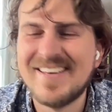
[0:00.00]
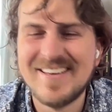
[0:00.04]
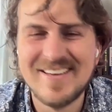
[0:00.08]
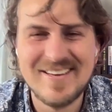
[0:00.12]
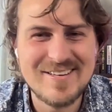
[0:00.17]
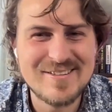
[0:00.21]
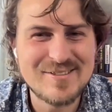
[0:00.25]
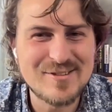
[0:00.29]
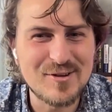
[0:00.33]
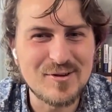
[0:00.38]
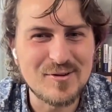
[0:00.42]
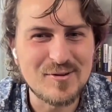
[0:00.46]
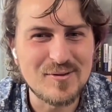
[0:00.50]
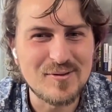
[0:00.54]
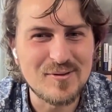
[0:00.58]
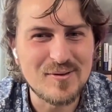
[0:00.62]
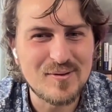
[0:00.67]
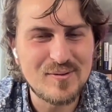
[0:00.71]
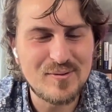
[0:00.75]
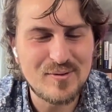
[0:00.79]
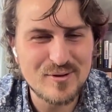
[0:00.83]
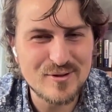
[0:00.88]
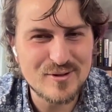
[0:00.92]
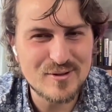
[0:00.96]
So
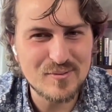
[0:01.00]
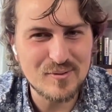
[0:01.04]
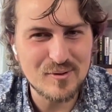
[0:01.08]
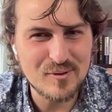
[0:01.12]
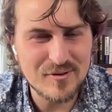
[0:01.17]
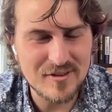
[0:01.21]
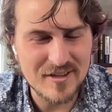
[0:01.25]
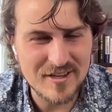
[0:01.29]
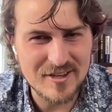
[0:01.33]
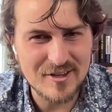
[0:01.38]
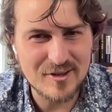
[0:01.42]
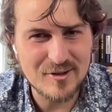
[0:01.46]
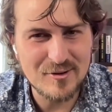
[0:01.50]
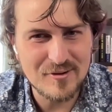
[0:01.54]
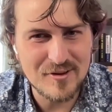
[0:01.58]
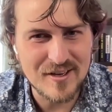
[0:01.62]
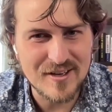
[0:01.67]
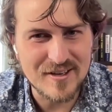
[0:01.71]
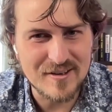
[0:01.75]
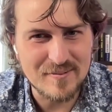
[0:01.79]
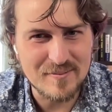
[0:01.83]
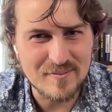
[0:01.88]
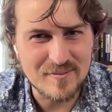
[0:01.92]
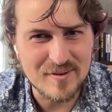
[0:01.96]
first of all, thank you
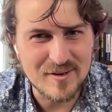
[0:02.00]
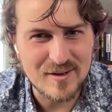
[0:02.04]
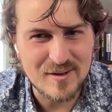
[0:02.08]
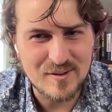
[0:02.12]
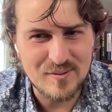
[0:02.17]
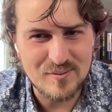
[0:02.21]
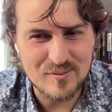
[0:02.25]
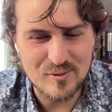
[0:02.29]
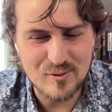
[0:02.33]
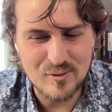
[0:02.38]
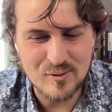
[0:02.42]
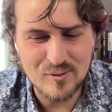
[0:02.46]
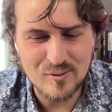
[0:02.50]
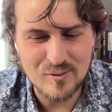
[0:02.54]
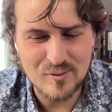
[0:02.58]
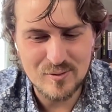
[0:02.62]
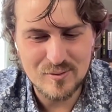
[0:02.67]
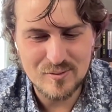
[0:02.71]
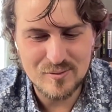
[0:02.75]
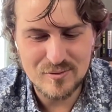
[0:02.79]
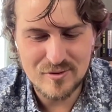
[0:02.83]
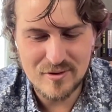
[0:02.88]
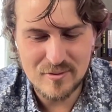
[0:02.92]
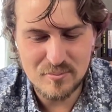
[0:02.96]
for
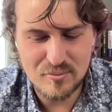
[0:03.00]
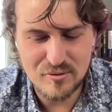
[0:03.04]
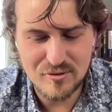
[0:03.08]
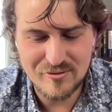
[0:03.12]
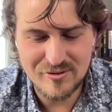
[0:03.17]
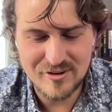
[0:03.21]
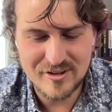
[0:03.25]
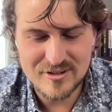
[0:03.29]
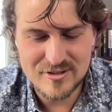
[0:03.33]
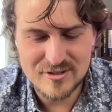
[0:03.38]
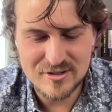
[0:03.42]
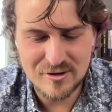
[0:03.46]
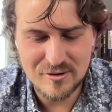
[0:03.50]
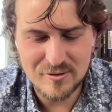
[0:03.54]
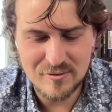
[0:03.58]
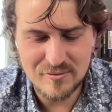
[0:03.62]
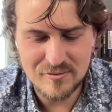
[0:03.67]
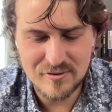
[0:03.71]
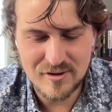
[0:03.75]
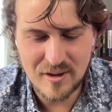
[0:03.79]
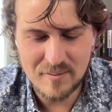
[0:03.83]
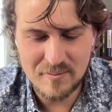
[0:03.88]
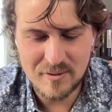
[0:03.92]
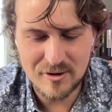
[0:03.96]
the privilege
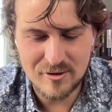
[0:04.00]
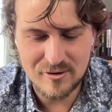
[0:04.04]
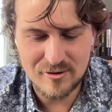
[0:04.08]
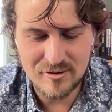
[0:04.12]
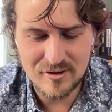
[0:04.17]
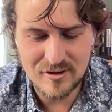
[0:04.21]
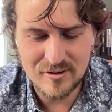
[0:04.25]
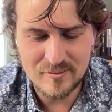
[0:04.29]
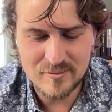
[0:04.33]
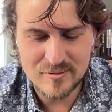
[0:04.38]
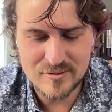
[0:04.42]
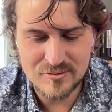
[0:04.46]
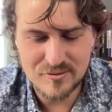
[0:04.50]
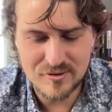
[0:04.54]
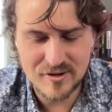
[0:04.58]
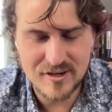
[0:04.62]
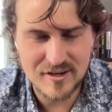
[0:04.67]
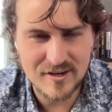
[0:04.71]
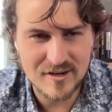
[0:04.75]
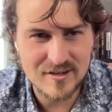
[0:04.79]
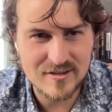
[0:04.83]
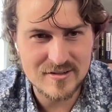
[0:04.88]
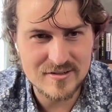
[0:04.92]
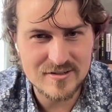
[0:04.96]
of coming on. It was
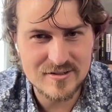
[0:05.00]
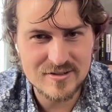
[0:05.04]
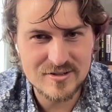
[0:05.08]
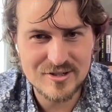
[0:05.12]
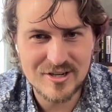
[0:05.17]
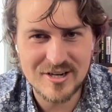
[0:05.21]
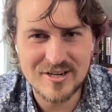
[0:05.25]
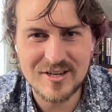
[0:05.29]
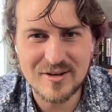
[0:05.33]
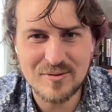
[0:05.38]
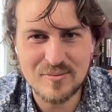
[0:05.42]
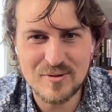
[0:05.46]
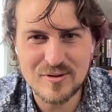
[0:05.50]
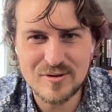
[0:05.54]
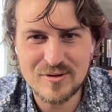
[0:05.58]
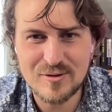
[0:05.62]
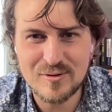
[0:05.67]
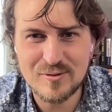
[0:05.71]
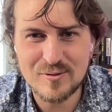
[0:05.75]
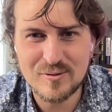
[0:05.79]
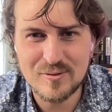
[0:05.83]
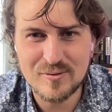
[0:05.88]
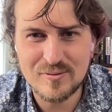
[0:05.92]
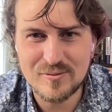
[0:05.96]
really nice chatting with
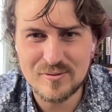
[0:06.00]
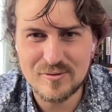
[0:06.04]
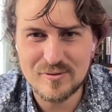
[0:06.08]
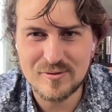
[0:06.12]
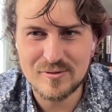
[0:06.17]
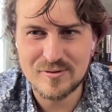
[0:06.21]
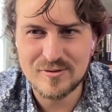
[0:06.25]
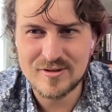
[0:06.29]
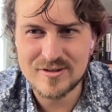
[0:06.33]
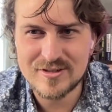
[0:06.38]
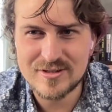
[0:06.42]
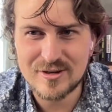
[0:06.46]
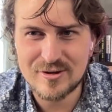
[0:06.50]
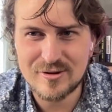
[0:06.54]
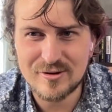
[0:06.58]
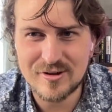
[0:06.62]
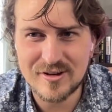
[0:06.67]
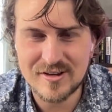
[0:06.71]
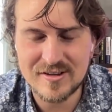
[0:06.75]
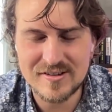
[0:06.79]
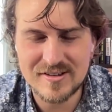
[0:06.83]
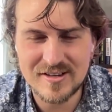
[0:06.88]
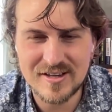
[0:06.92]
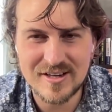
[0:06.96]
you for this
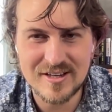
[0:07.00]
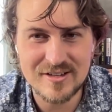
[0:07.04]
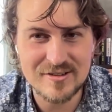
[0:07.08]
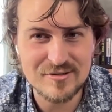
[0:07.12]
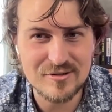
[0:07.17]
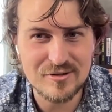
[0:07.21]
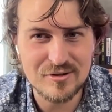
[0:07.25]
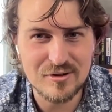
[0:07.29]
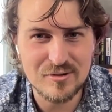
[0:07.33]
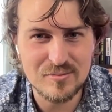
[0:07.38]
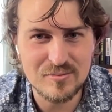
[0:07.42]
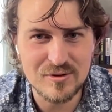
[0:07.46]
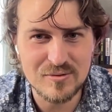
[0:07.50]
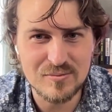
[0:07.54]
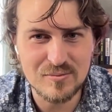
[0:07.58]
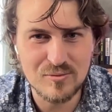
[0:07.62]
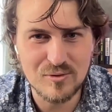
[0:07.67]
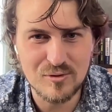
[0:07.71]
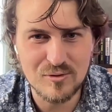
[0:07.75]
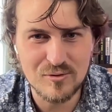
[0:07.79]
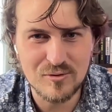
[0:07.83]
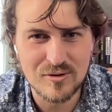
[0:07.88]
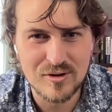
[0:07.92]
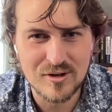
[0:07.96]
long and getting to know a bit
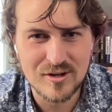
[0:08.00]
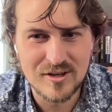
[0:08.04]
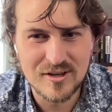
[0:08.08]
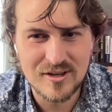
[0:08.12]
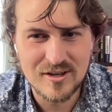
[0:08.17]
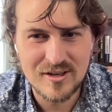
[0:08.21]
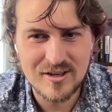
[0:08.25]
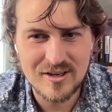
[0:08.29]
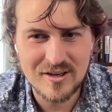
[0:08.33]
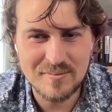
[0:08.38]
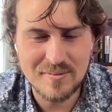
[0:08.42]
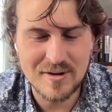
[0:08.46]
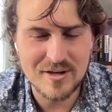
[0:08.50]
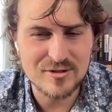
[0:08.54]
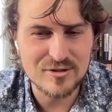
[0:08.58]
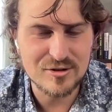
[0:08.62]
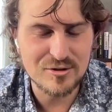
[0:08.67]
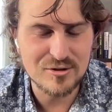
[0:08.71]
more about